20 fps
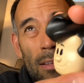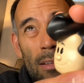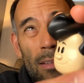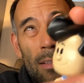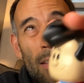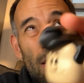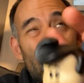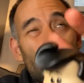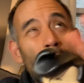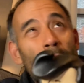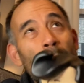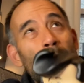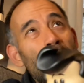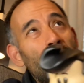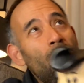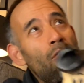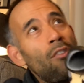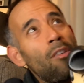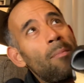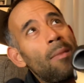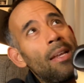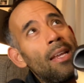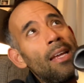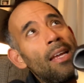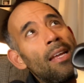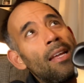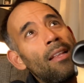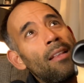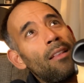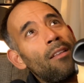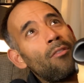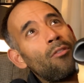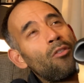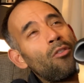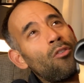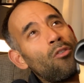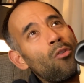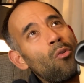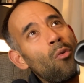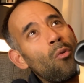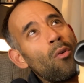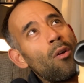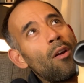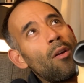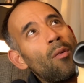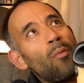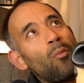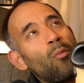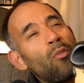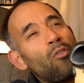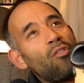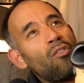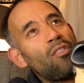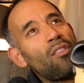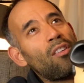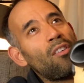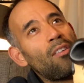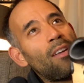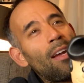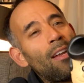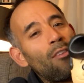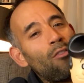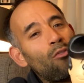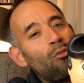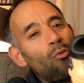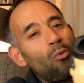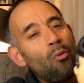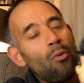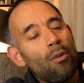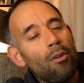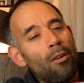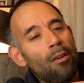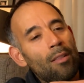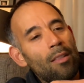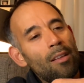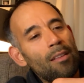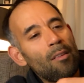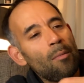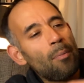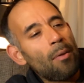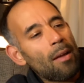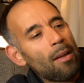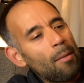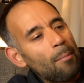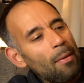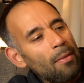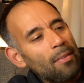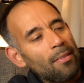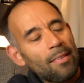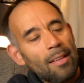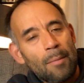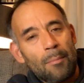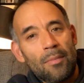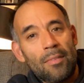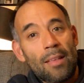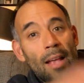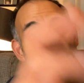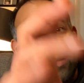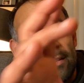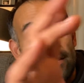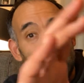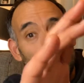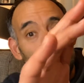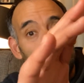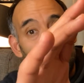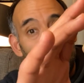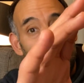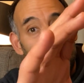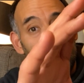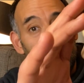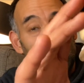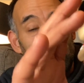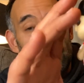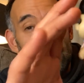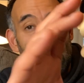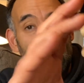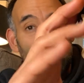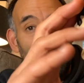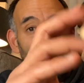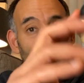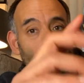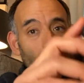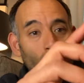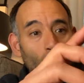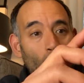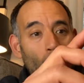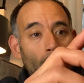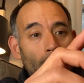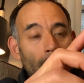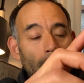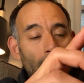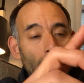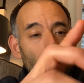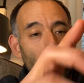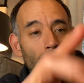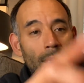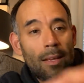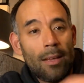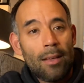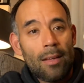Yeah, there's a mystery mini. There's a Dorbs, which is still kind of shorter. Those are probably about the same size as the Dorbs, but not like squatty.